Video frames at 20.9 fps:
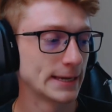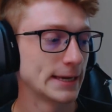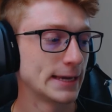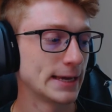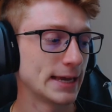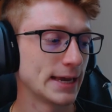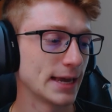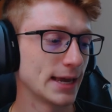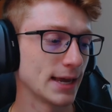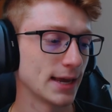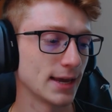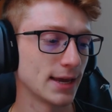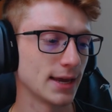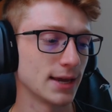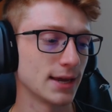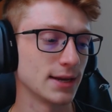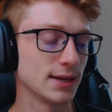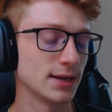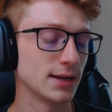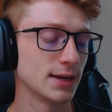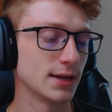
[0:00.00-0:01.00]

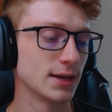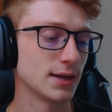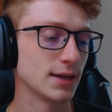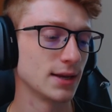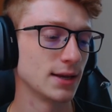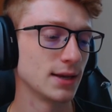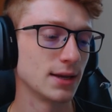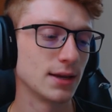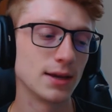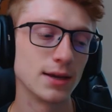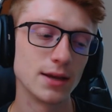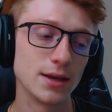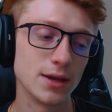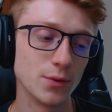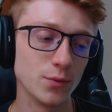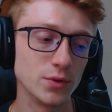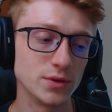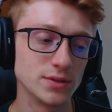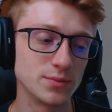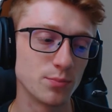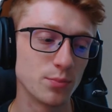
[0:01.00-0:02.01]
and it
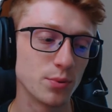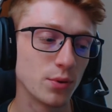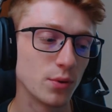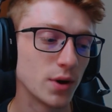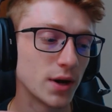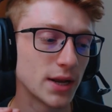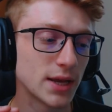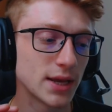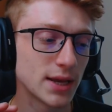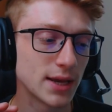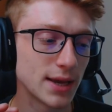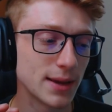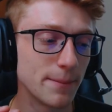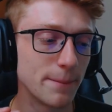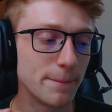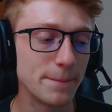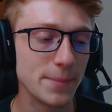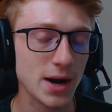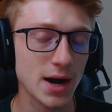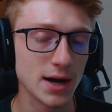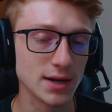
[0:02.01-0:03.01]
was pretty
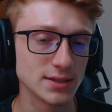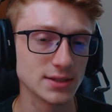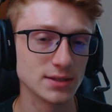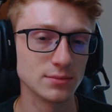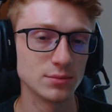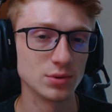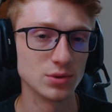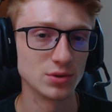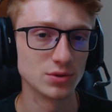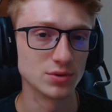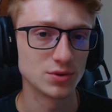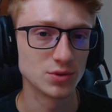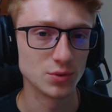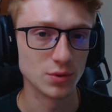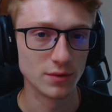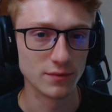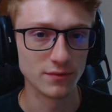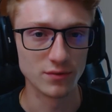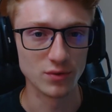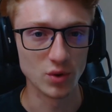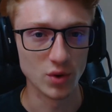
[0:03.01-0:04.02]
impossible to
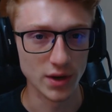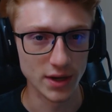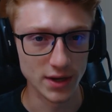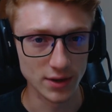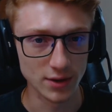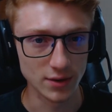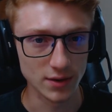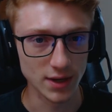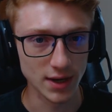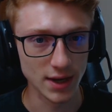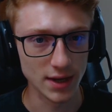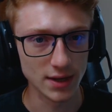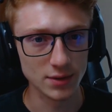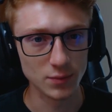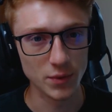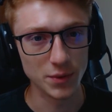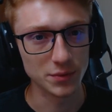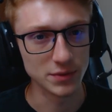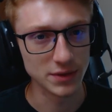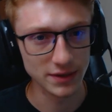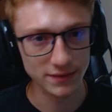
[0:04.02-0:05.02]
avoid, okay? We
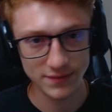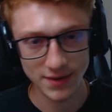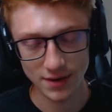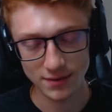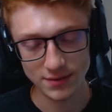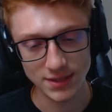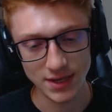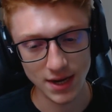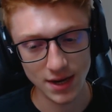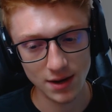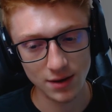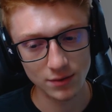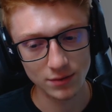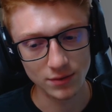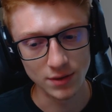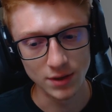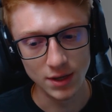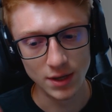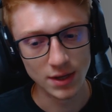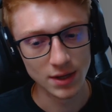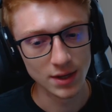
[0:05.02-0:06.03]
would live downtown,
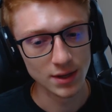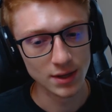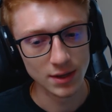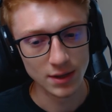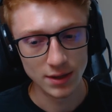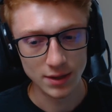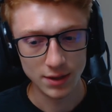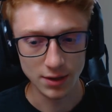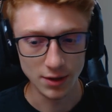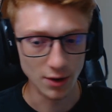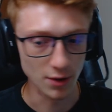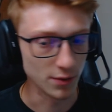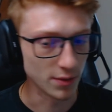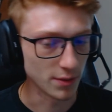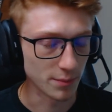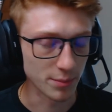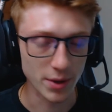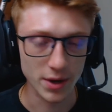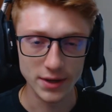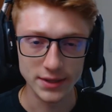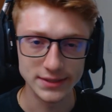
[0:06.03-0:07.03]
the
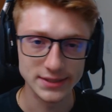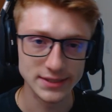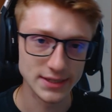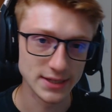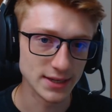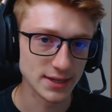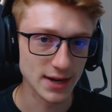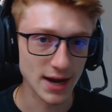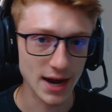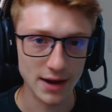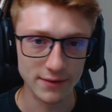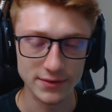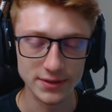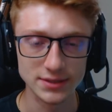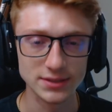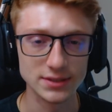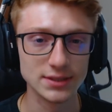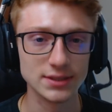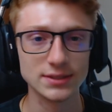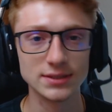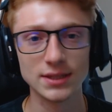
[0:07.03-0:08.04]
party scene obviously
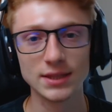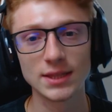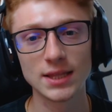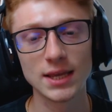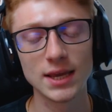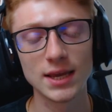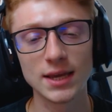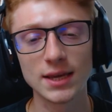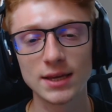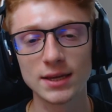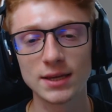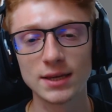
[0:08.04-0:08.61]
is a thing.